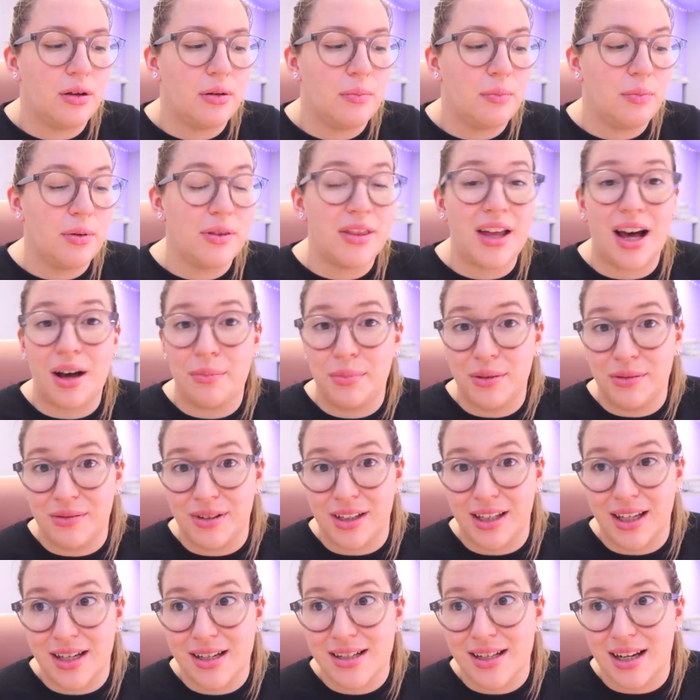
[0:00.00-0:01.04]
but that'll be
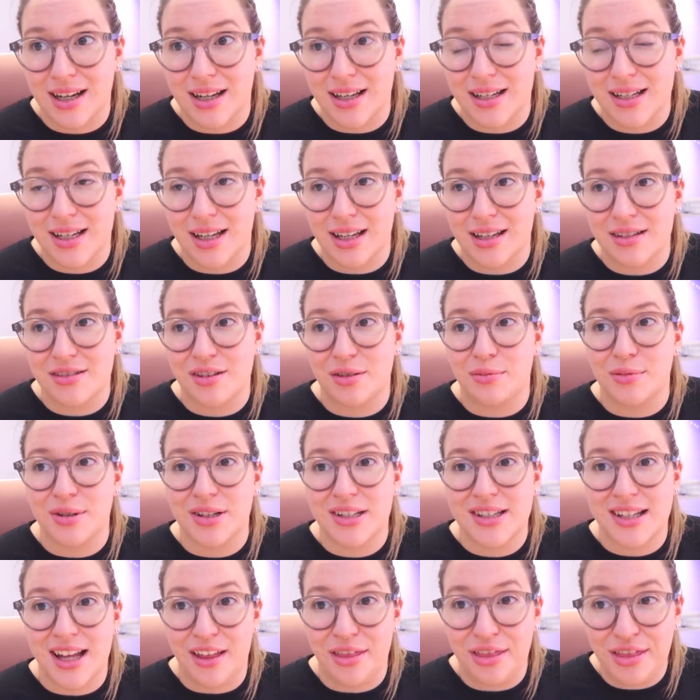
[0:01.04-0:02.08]
really exciting. So I want
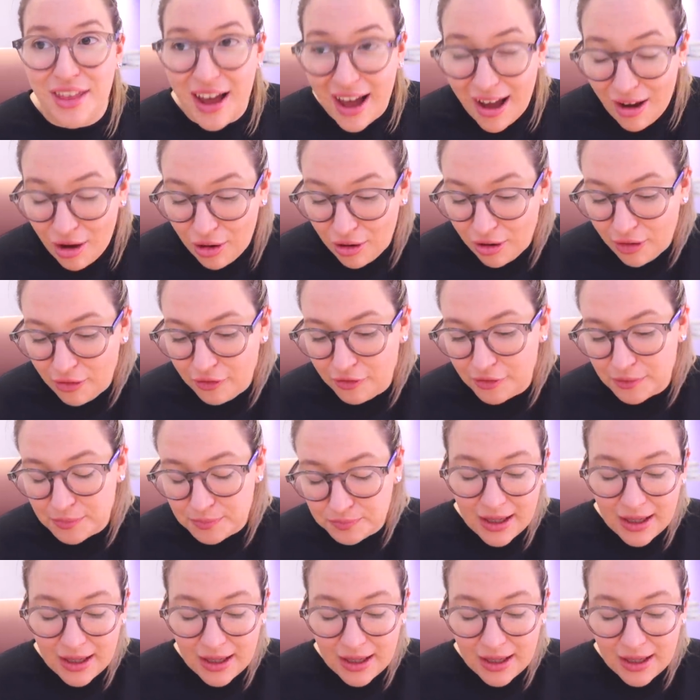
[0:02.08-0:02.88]
to start that off.